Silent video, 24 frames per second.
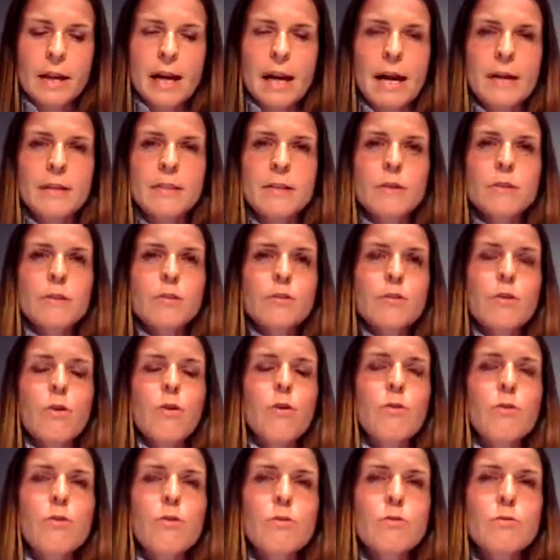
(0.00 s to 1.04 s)
And then there's a
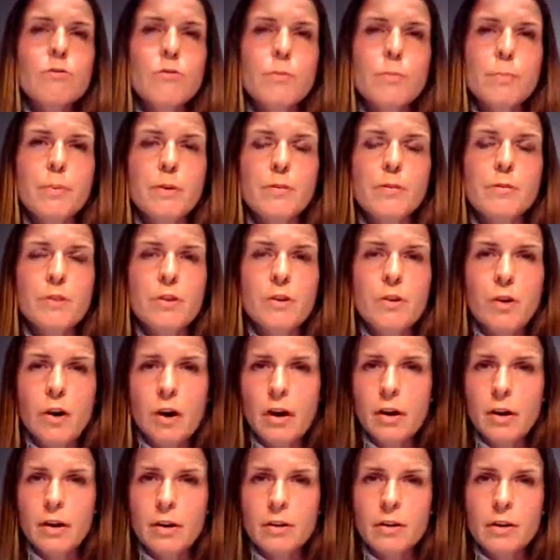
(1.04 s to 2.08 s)
whole group of
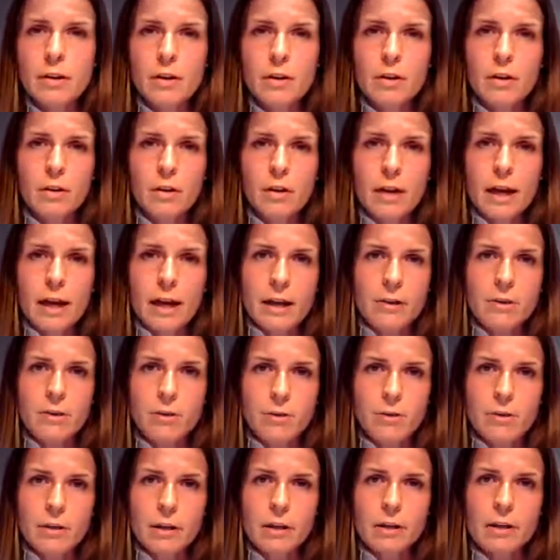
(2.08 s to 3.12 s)
non
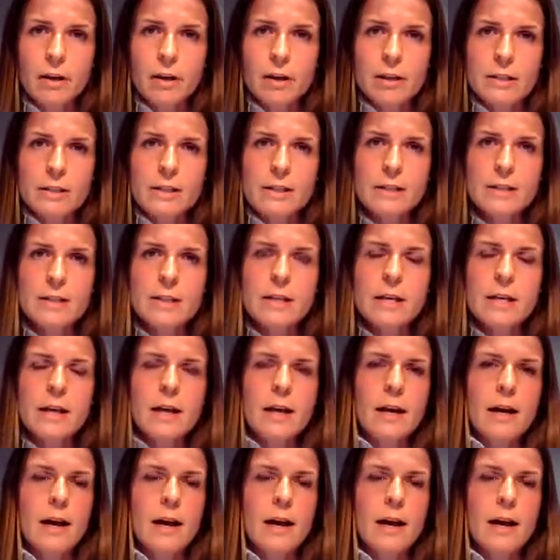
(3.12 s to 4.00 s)
endocrine causes.